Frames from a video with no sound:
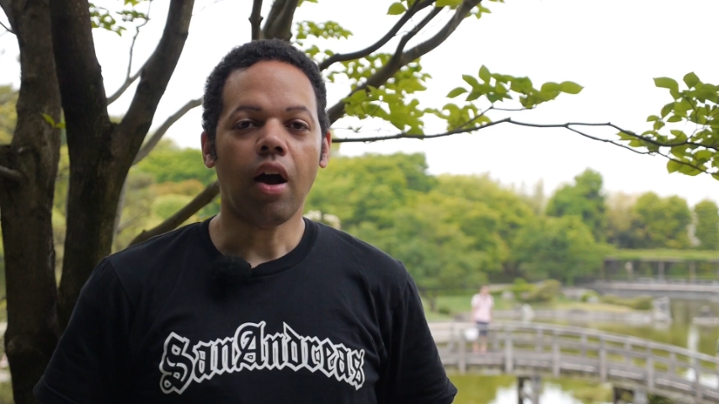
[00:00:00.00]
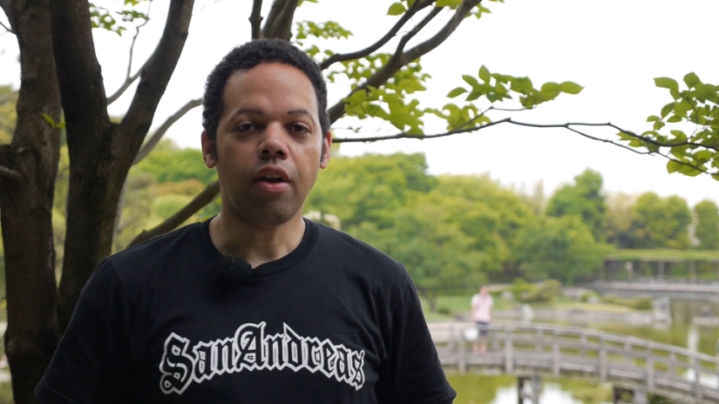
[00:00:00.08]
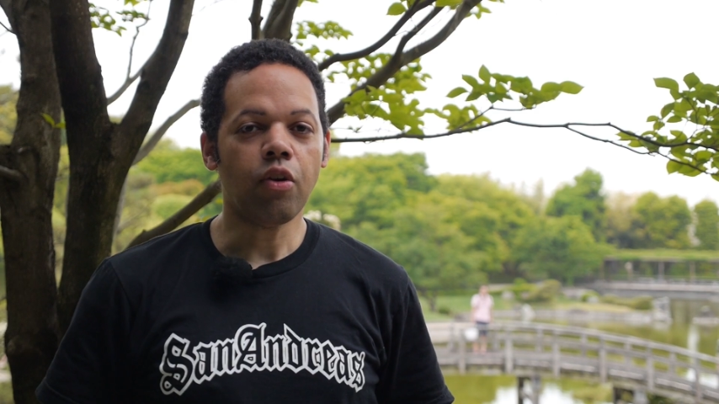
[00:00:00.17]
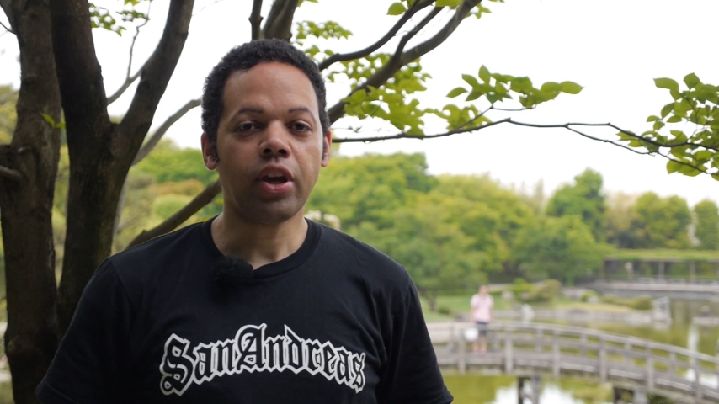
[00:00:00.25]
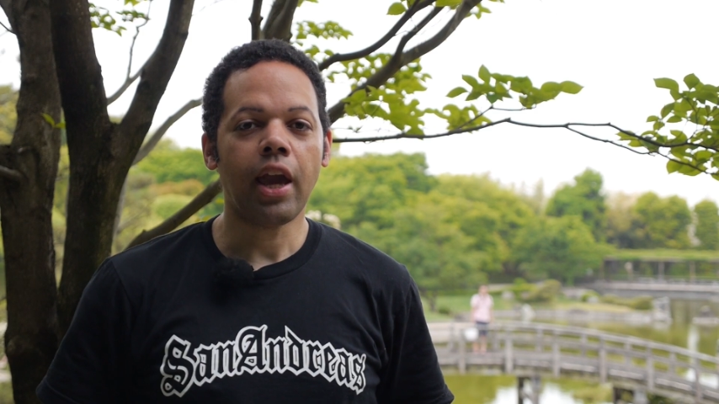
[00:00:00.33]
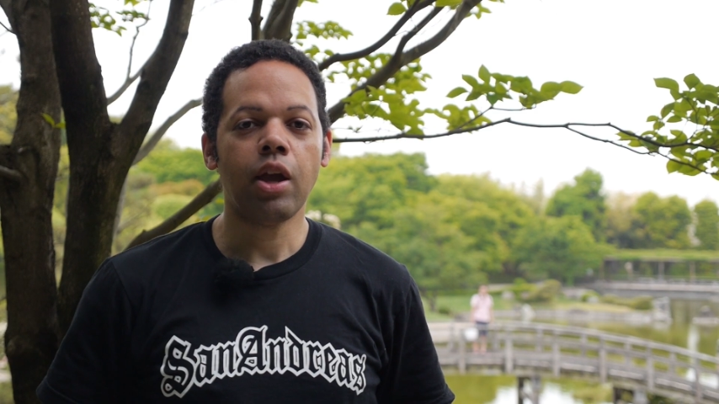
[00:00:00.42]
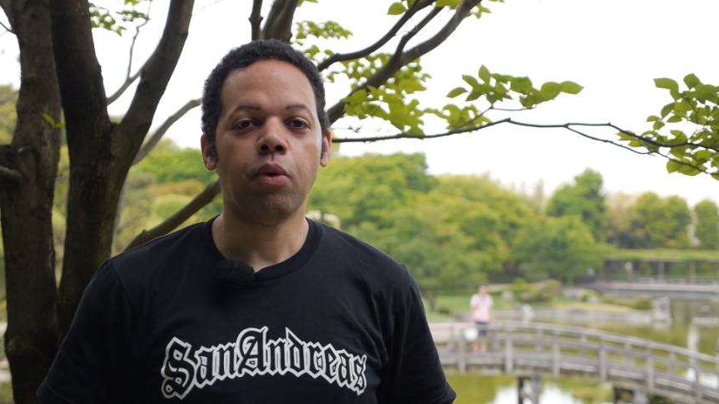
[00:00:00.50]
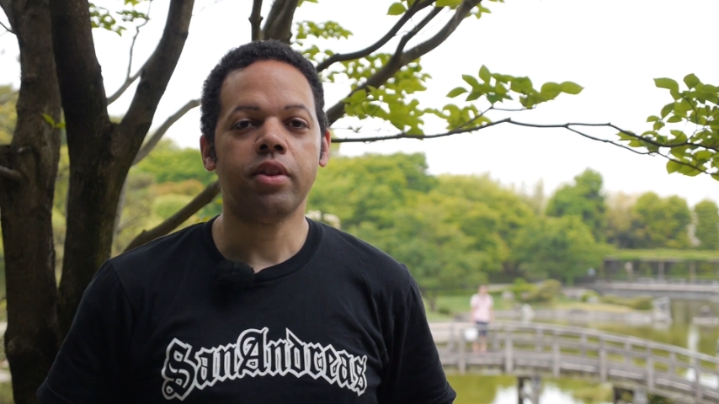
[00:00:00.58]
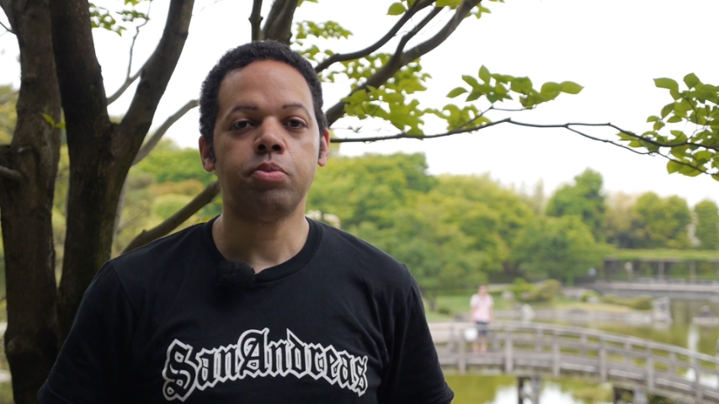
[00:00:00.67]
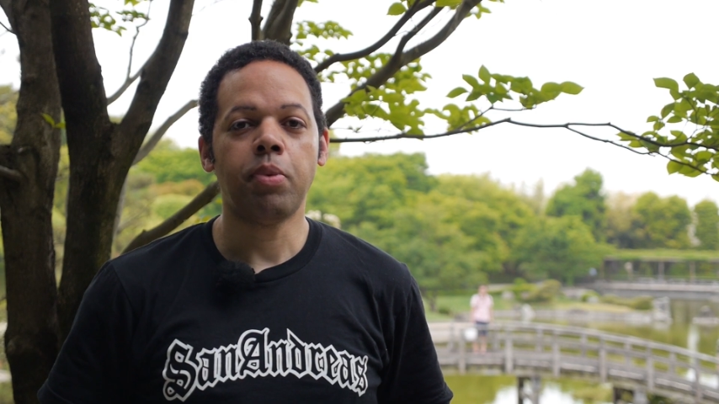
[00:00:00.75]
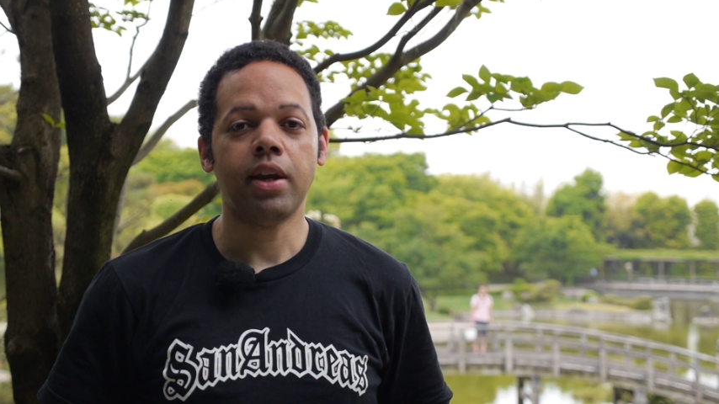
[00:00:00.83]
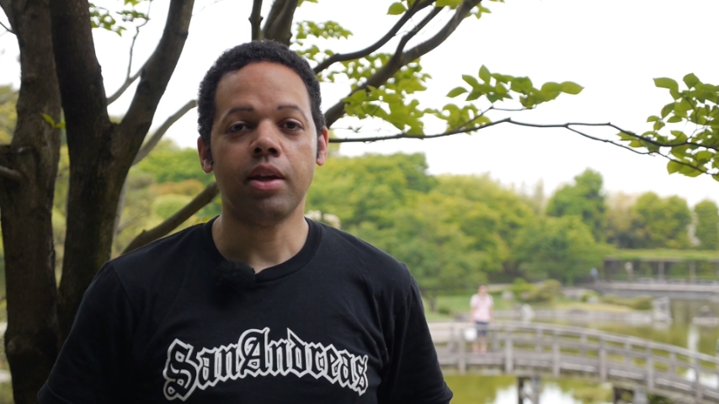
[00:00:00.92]
Are you okay
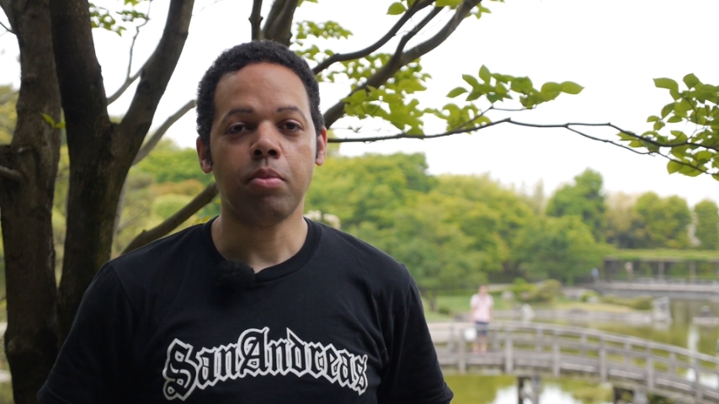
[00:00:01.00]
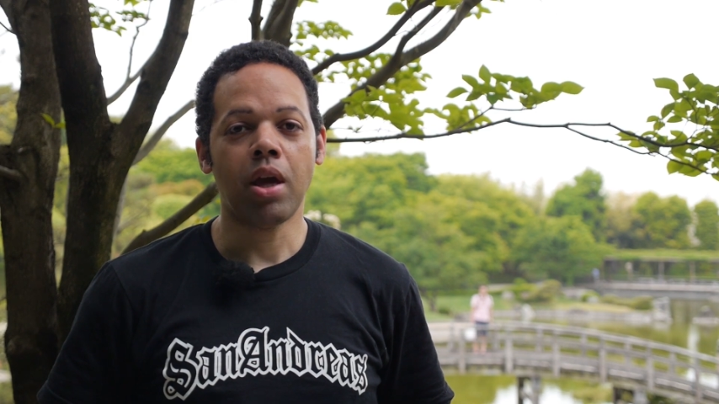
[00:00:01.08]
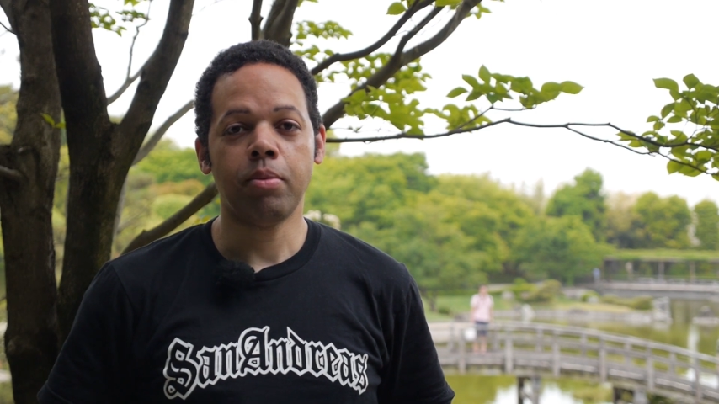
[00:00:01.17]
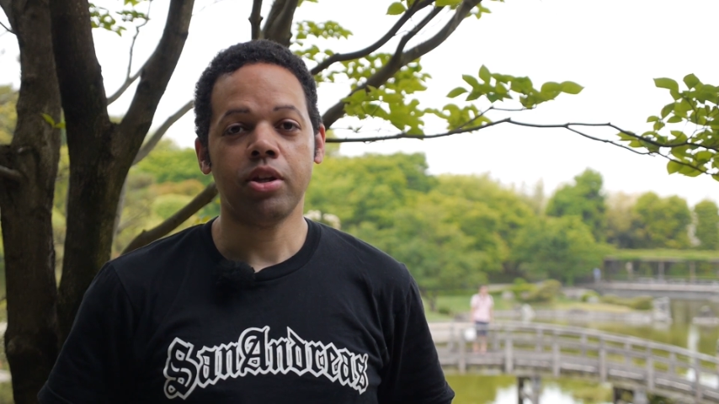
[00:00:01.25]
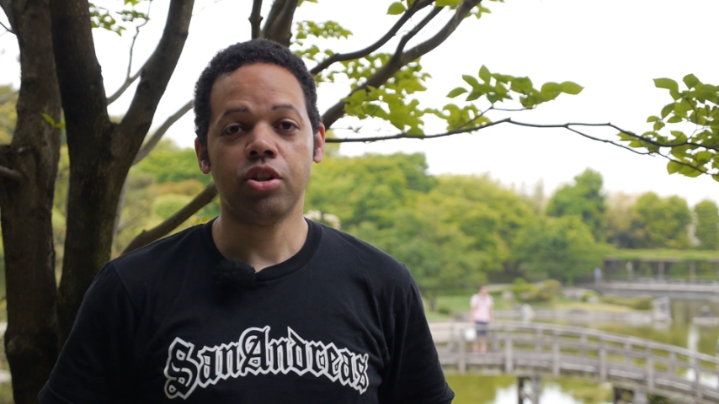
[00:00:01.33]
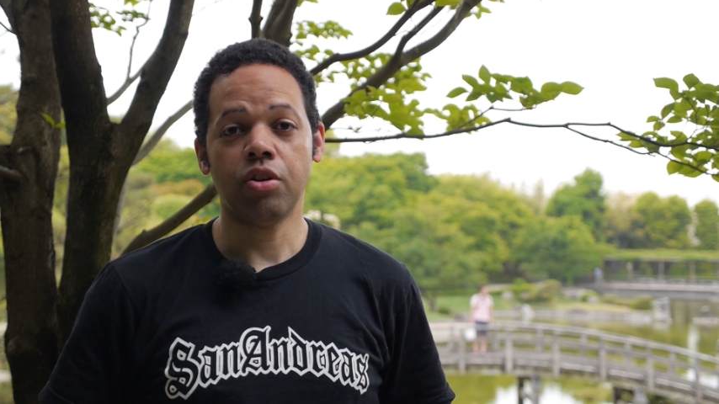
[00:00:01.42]
with spending maybe